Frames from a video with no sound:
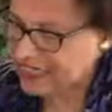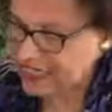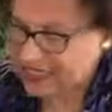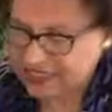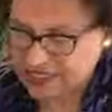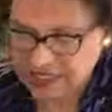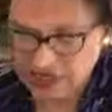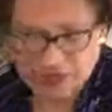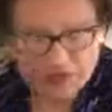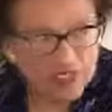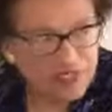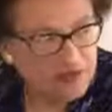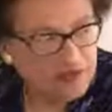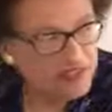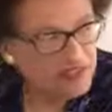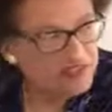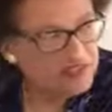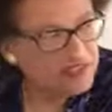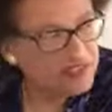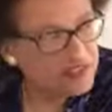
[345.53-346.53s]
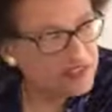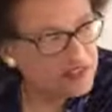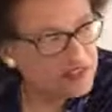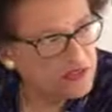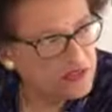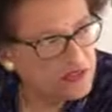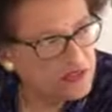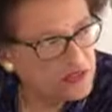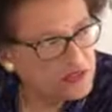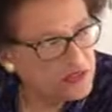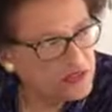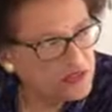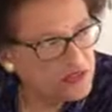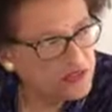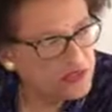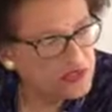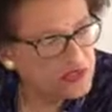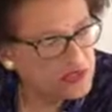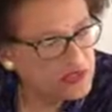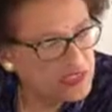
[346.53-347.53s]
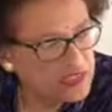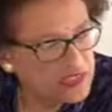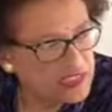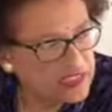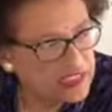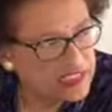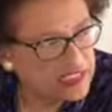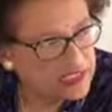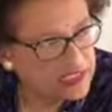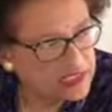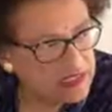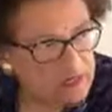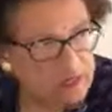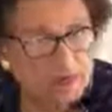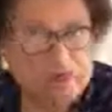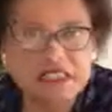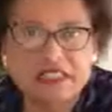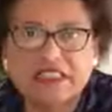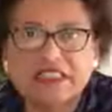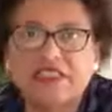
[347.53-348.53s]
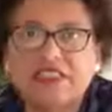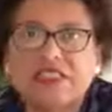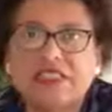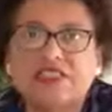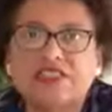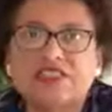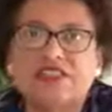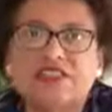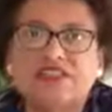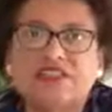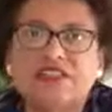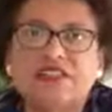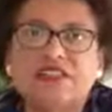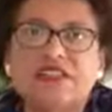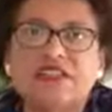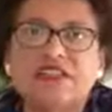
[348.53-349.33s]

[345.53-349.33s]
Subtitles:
And so now I invite you to turn within in our meditation,